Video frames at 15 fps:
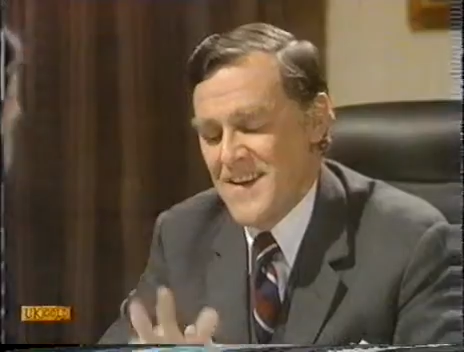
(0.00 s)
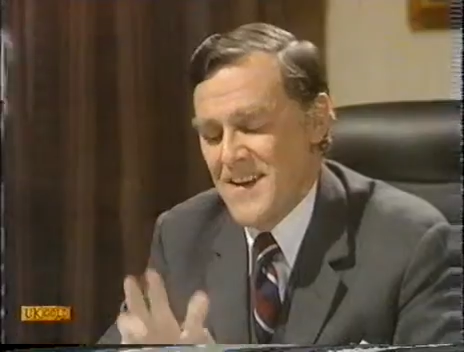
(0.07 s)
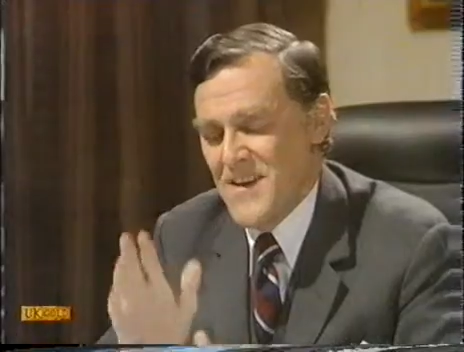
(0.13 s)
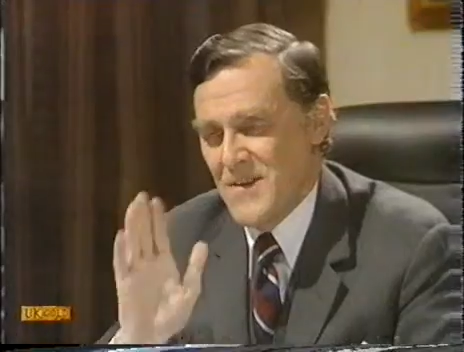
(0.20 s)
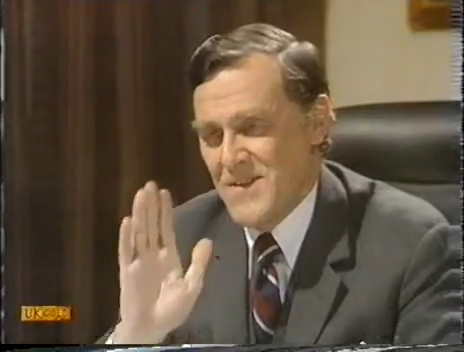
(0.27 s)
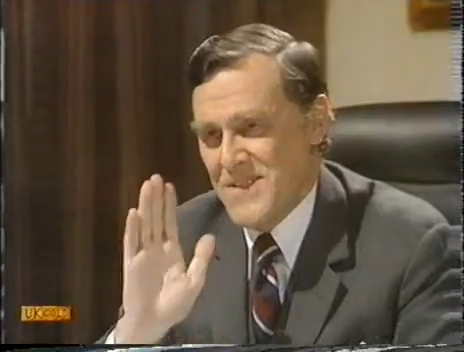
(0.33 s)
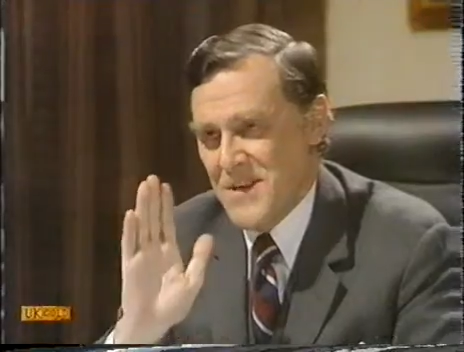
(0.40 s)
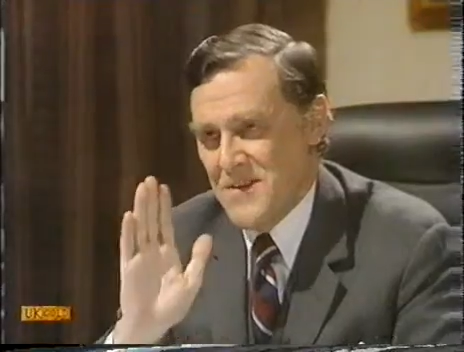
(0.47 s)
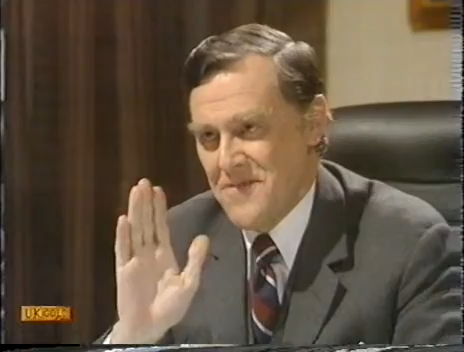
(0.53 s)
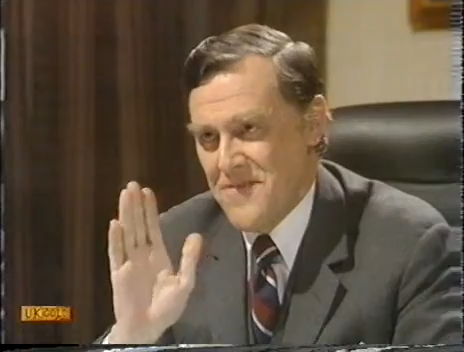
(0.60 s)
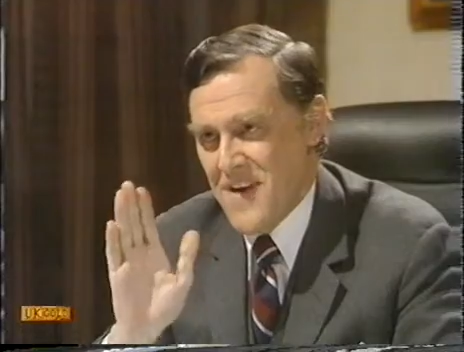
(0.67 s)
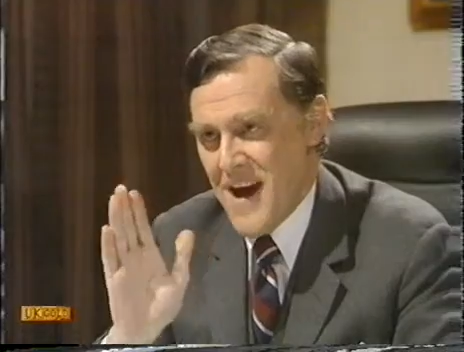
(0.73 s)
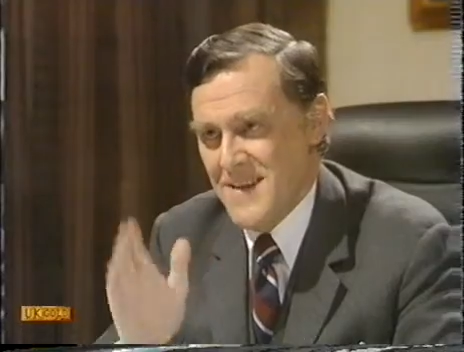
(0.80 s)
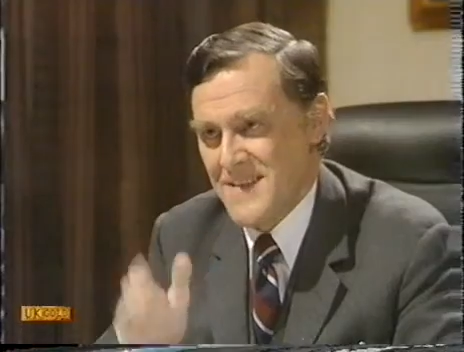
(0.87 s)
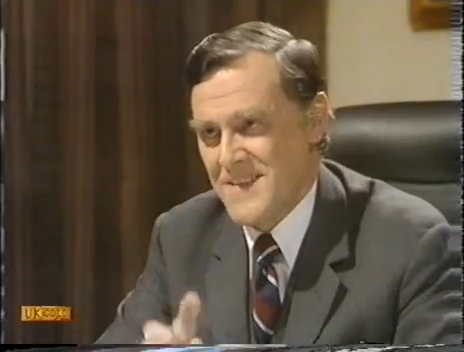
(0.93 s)
no, not so
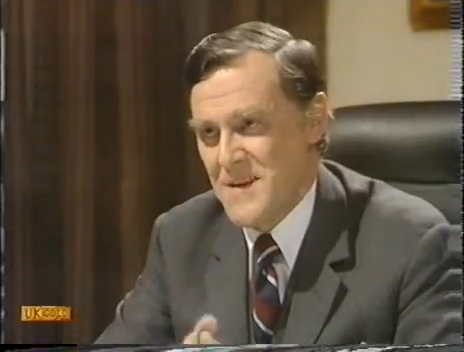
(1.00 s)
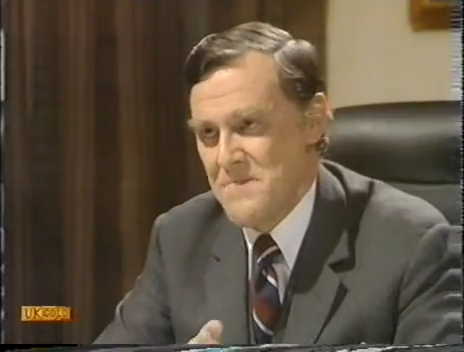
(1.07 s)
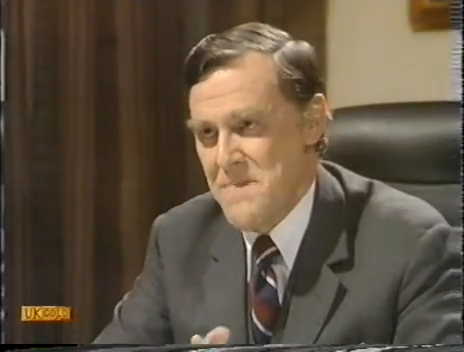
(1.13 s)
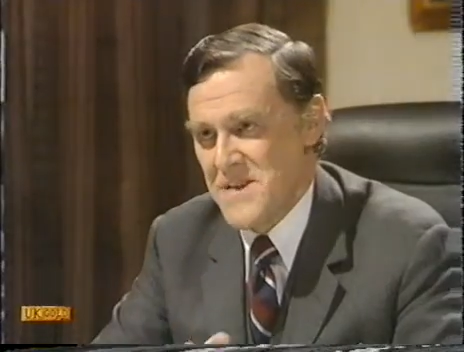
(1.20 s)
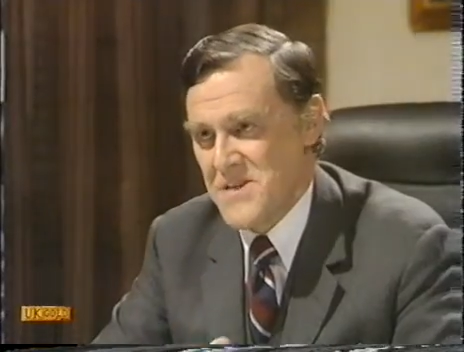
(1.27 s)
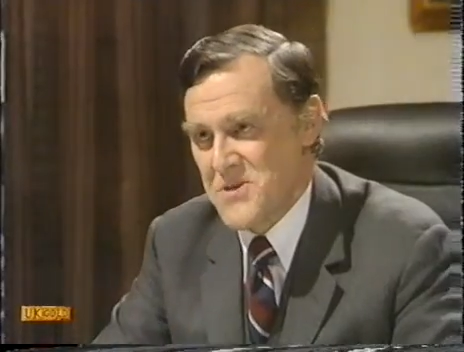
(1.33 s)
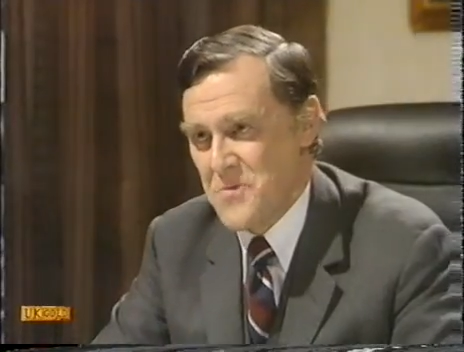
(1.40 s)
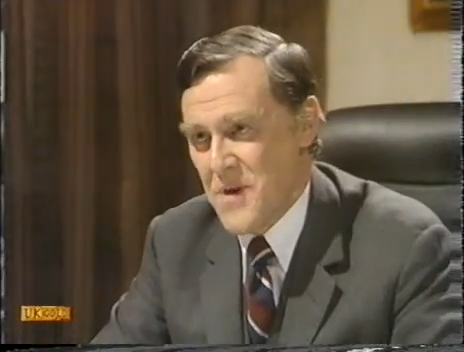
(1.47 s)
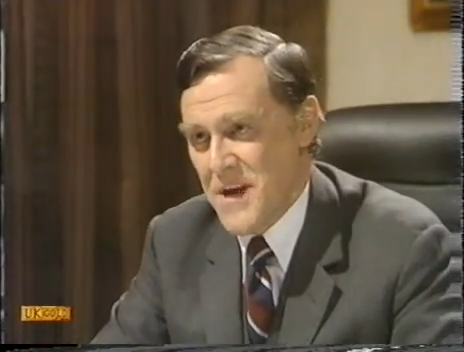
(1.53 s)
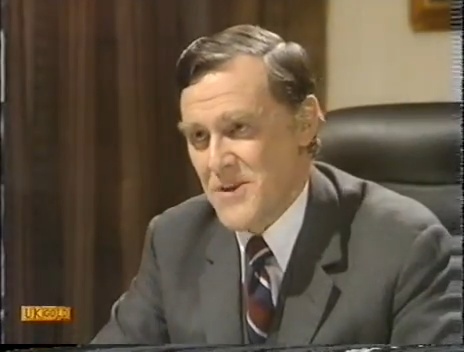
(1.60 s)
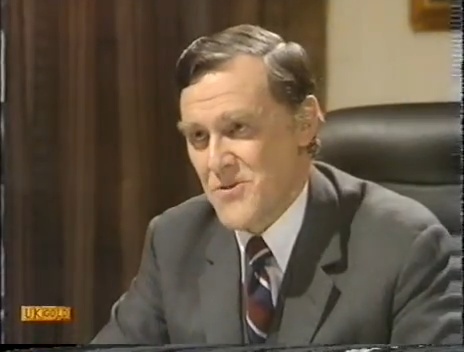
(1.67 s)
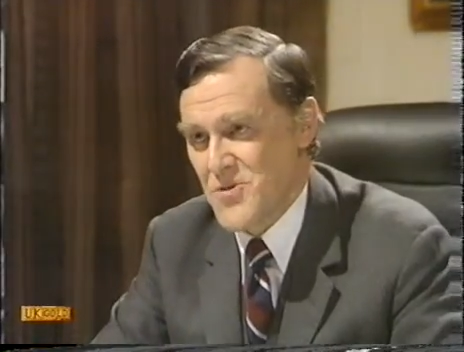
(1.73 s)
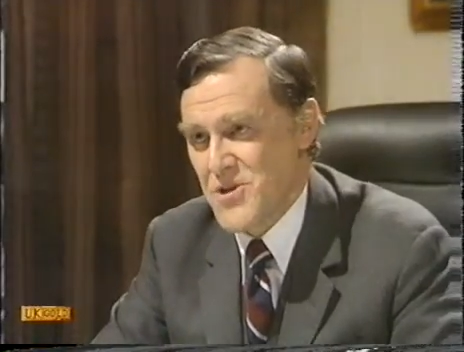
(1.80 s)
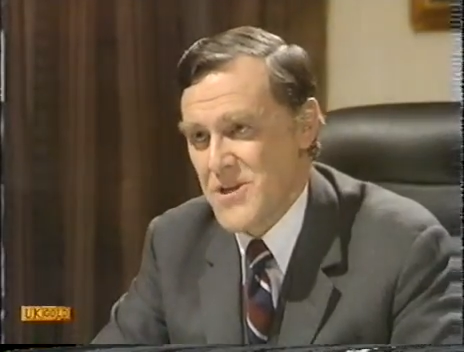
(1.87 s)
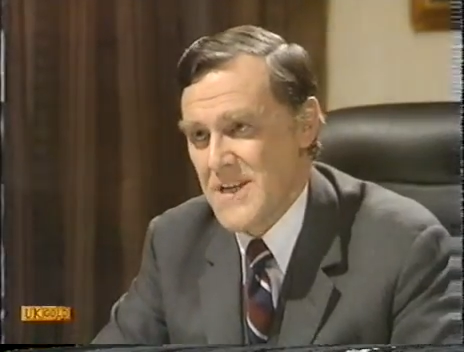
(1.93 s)
fast. A
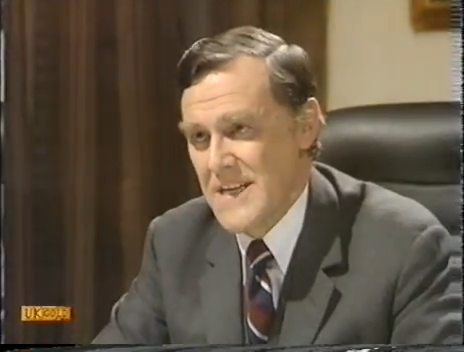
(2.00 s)
messuage.